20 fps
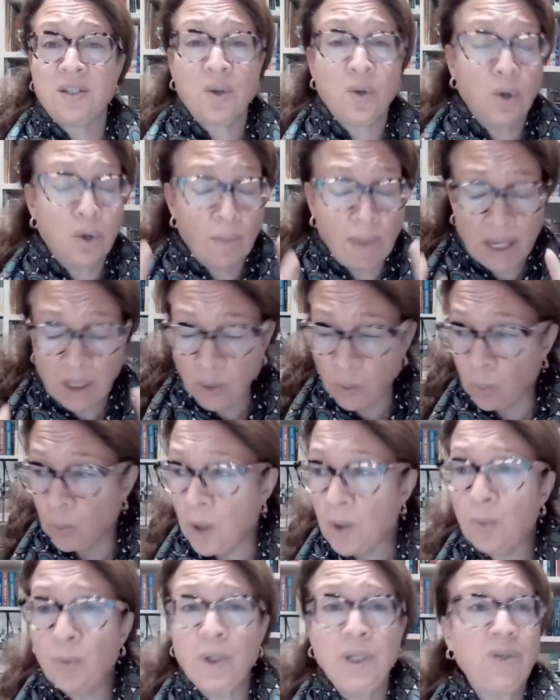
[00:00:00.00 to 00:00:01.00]
So no matter
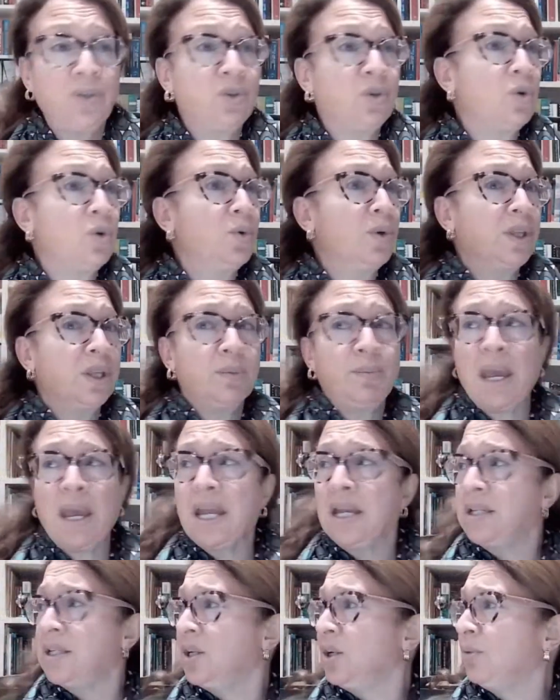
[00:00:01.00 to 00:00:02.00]
what we do in the
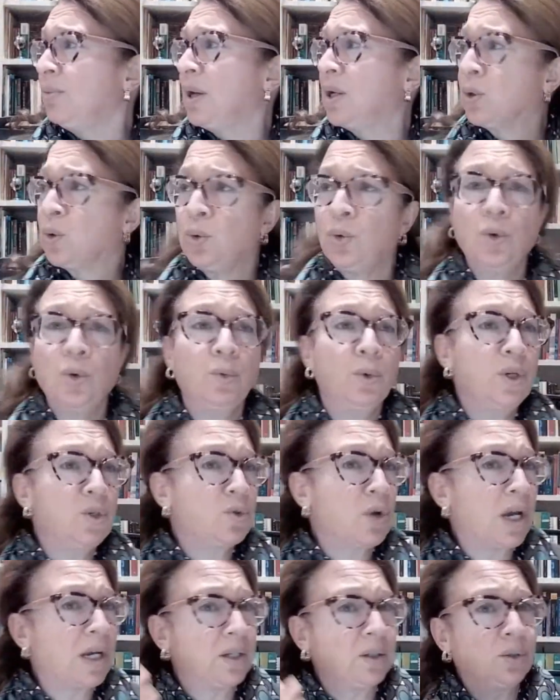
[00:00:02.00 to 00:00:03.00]
painting, no matter who we
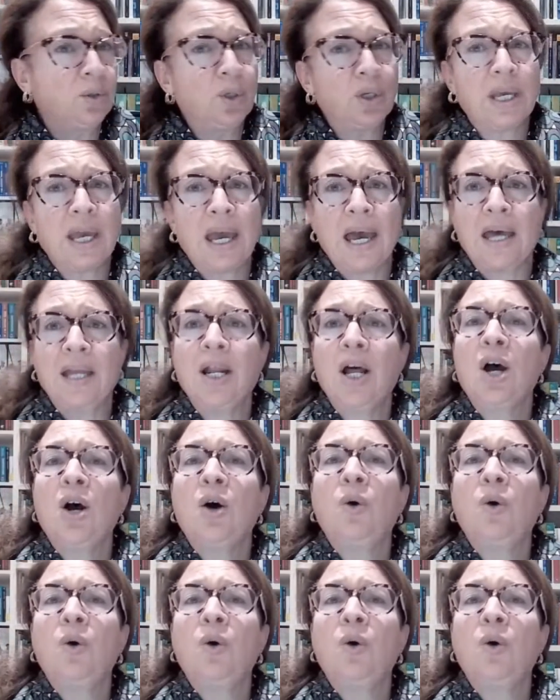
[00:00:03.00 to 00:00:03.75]
try to look at,